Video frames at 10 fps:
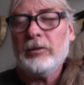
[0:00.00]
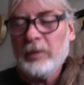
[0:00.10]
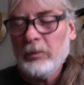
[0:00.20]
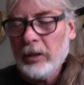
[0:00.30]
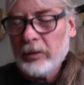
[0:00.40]
we
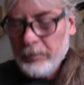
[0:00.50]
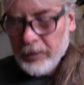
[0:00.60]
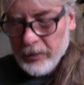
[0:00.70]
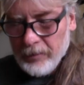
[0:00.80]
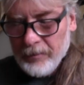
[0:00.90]
welcome
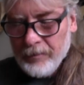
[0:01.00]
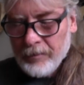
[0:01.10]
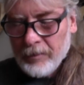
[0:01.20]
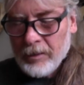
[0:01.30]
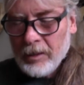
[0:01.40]
you.
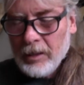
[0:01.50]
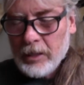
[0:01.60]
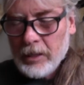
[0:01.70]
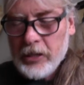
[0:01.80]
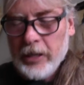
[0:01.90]

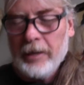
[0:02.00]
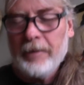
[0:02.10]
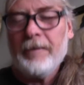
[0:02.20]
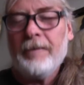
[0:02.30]
Ashe.